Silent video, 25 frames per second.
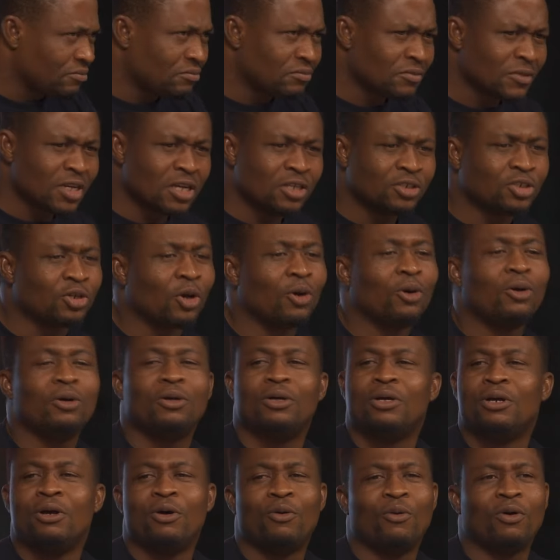So
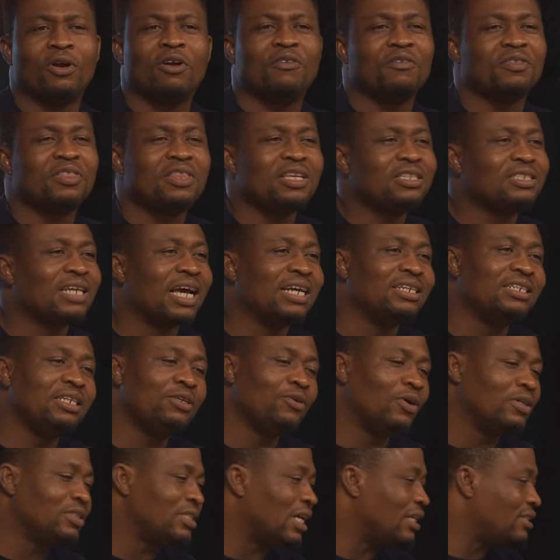one of the things I did was
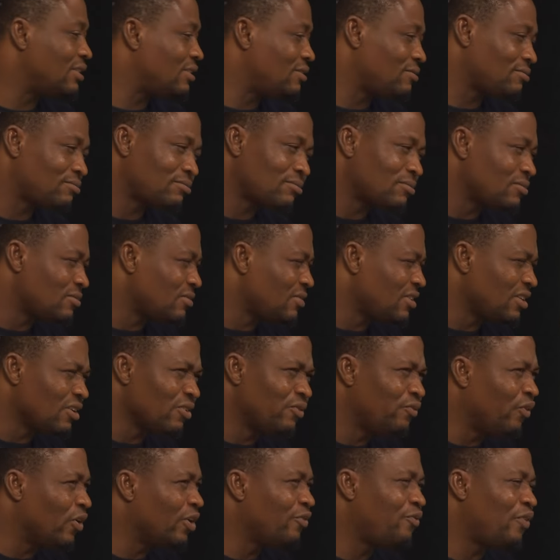that
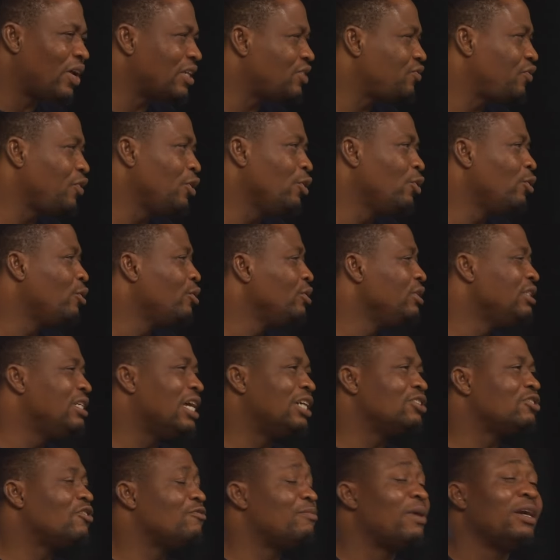for the first few years
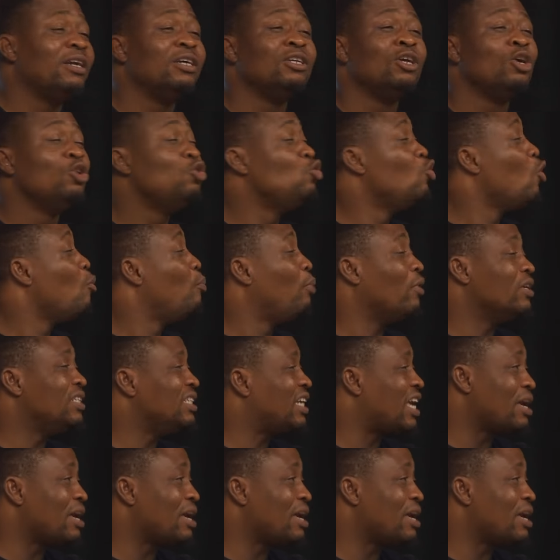of marriage, nobody came